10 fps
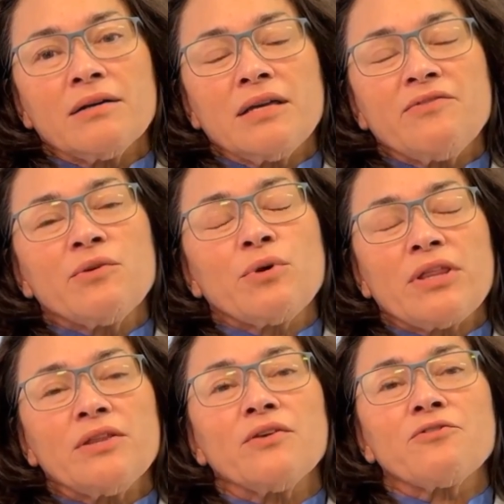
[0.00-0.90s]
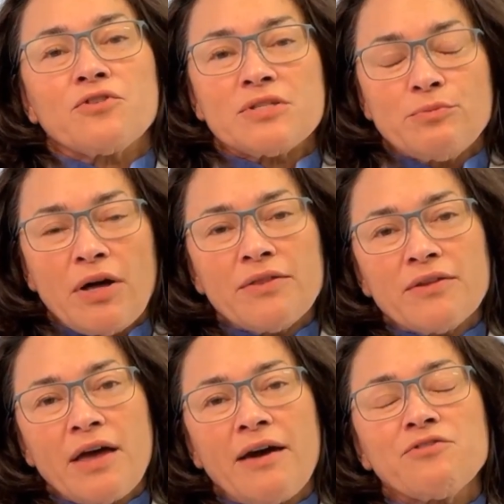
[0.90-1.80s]
even within the first
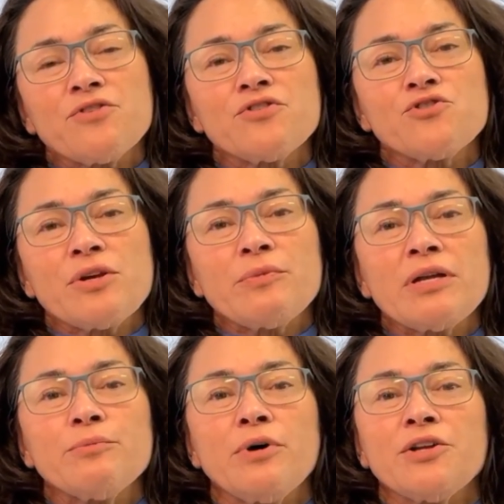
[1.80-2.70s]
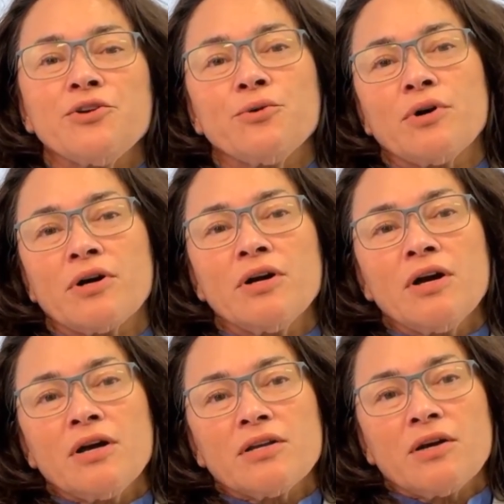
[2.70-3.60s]
month after the treatment, but you're
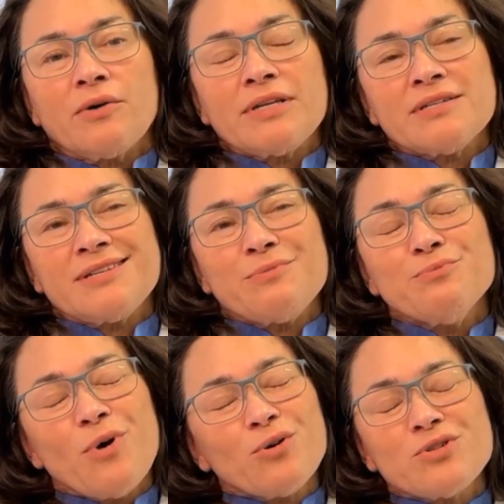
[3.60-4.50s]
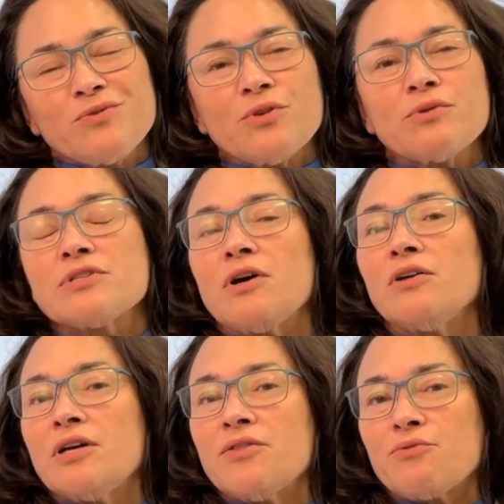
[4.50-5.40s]
going to see most of your
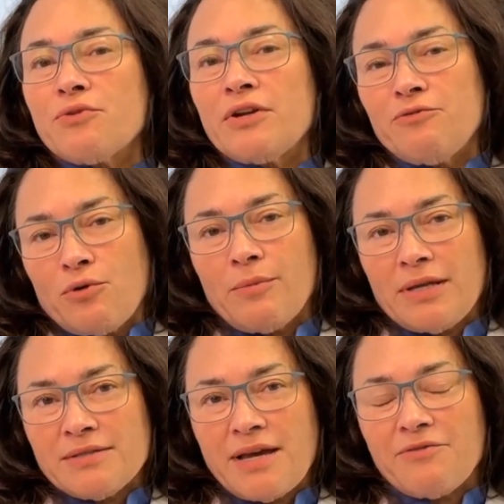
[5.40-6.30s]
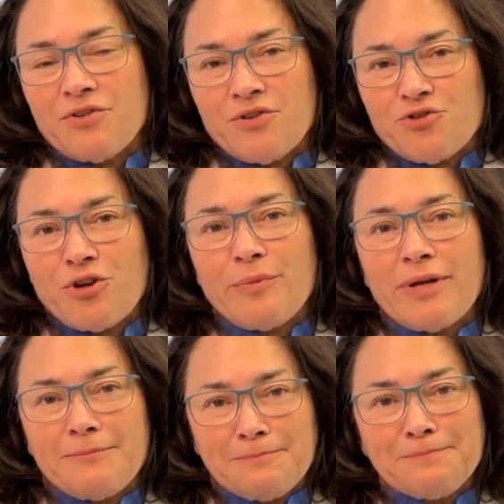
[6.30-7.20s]
result in 3 to 4 months after the
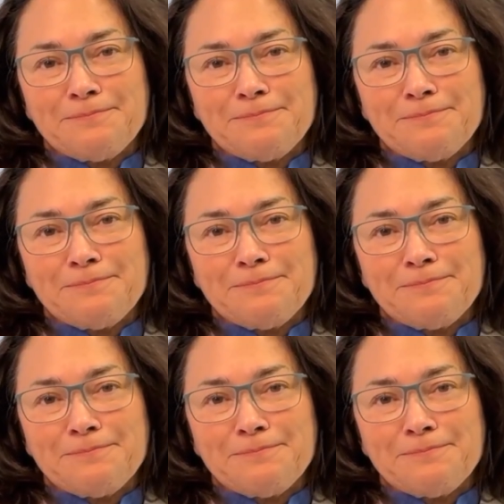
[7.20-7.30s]
treatment.